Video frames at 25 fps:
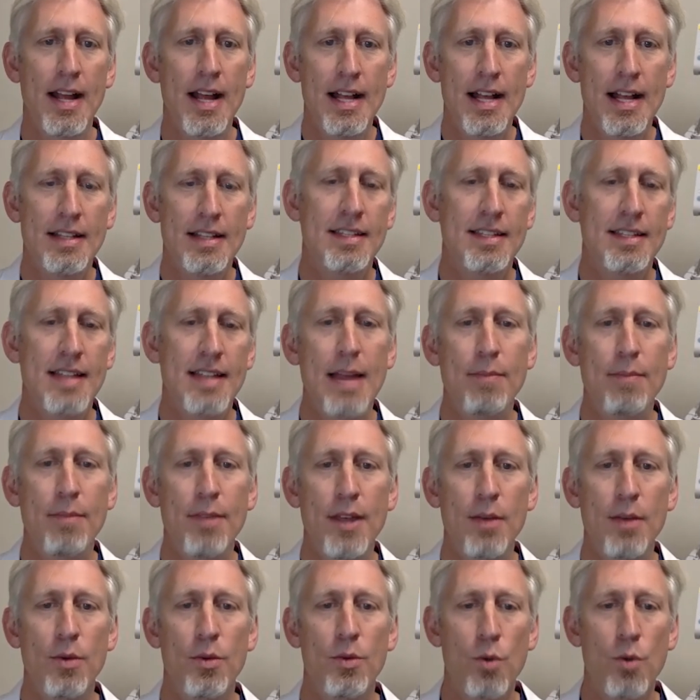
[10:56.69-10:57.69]
It's the same
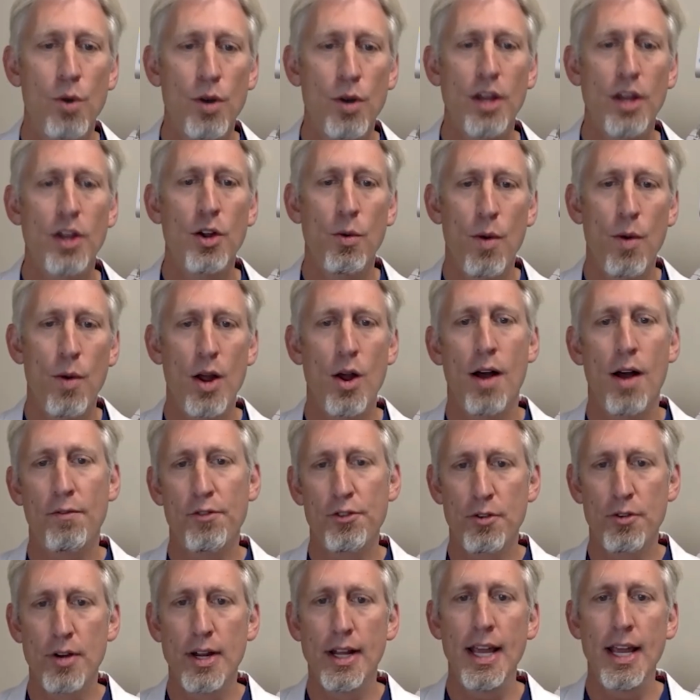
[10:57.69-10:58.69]
thing with working your way off
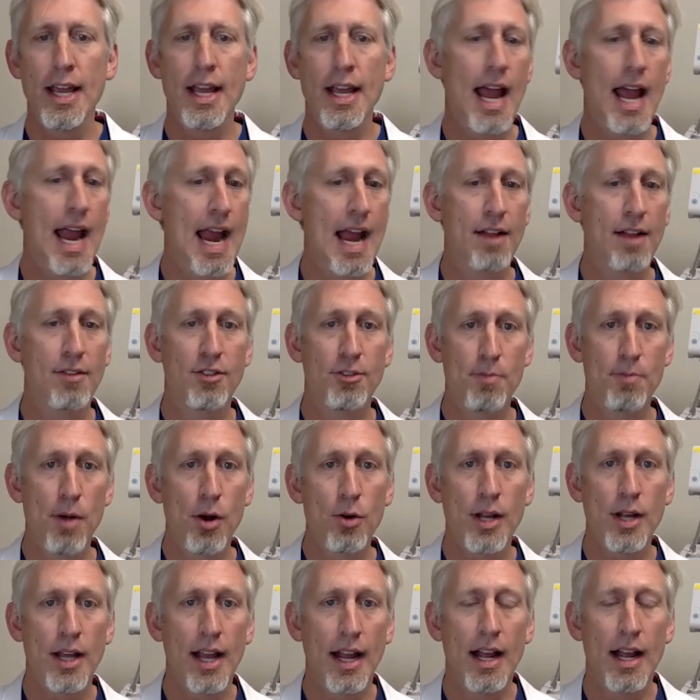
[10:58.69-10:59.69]
drinking and
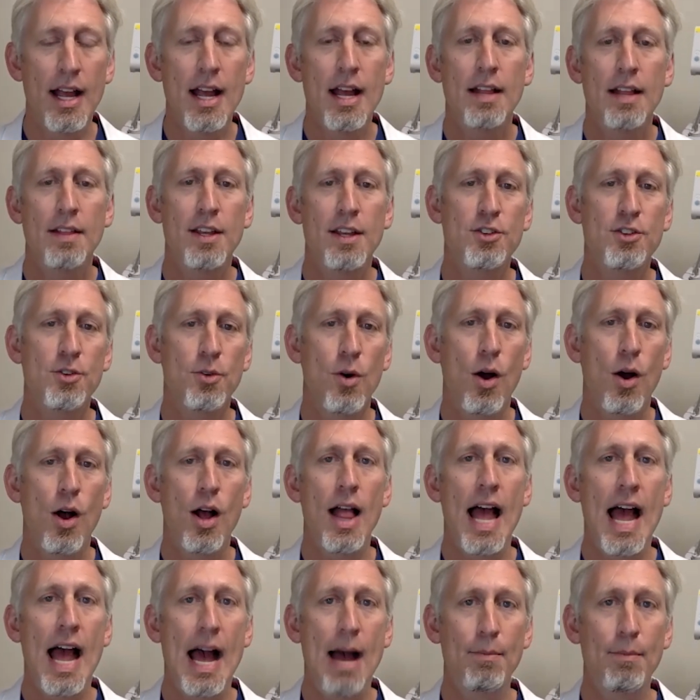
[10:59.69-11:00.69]
smoking. These are all
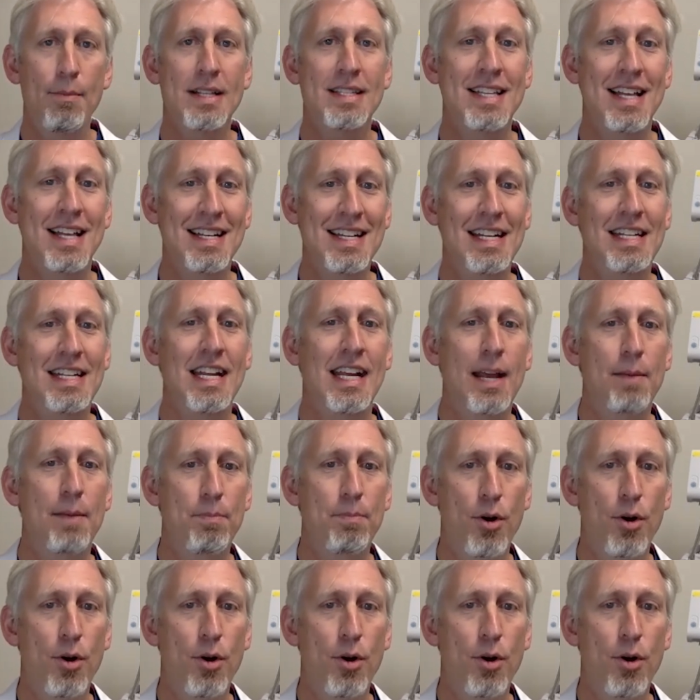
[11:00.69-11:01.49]
habits that need to get